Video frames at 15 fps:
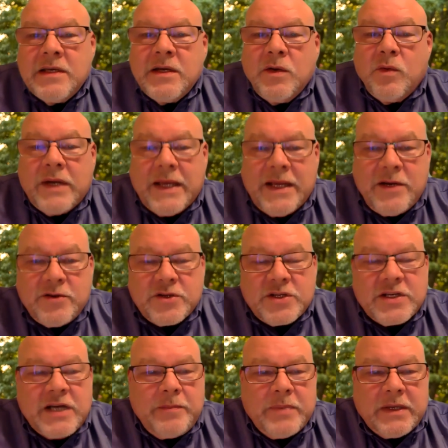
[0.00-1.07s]
When I go
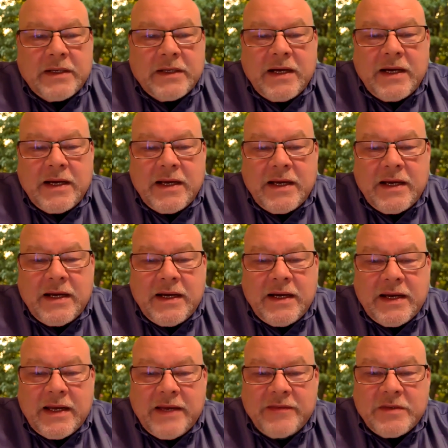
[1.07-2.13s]
shopping, I
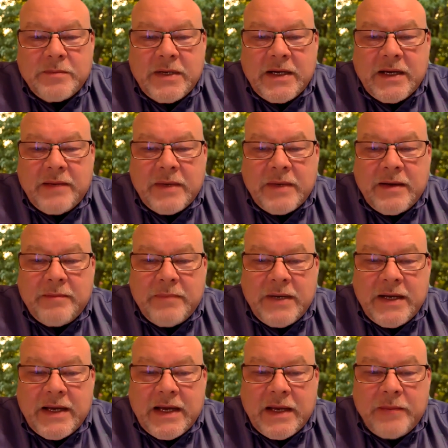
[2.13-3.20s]
and I have to buy and I buy
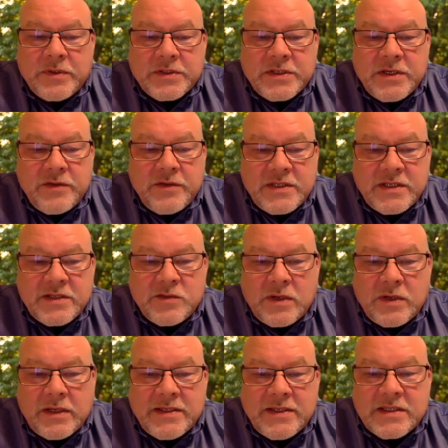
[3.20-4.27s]
apples. You know this is
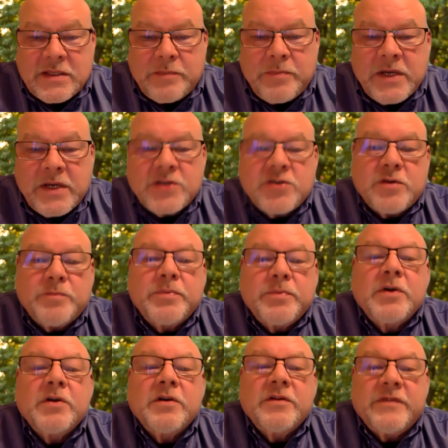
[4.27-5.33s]
what this is the picture
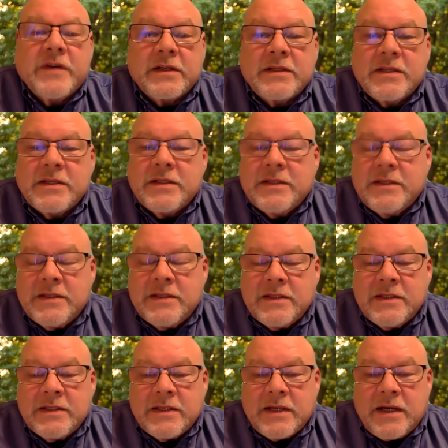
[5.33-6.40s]
perfect
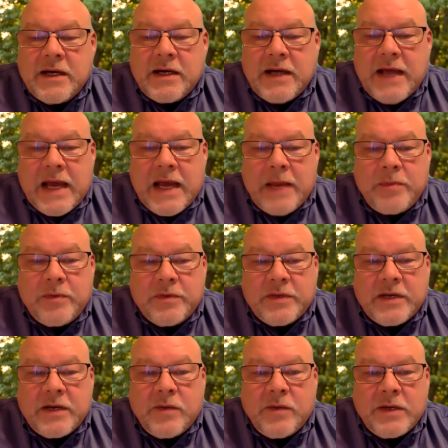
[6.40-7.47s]
uh, apple that
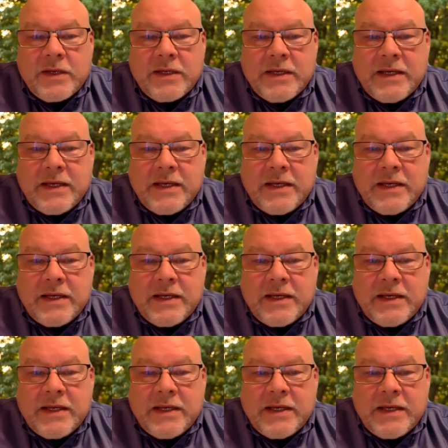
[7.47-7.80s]
I want to get.